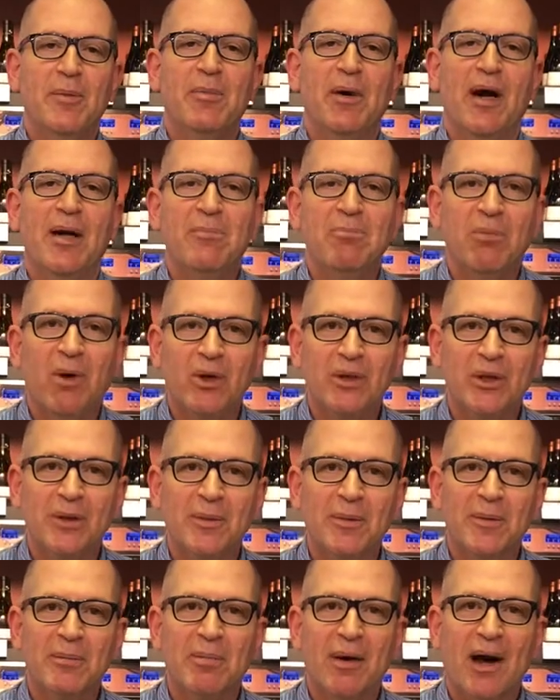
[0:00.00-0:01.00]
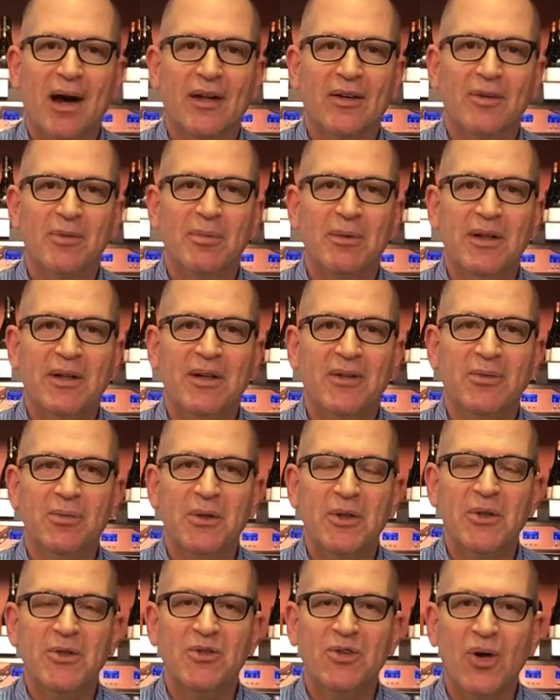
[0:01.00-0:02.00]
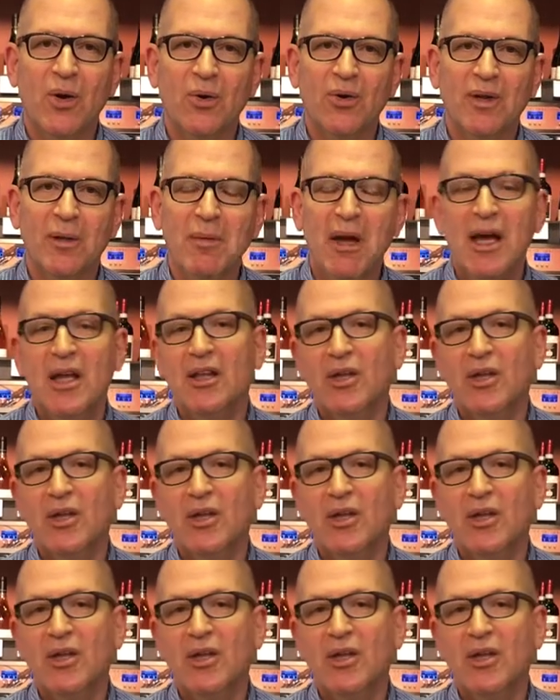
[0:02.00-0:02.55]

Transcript: buy multiple bottles, because when you show them,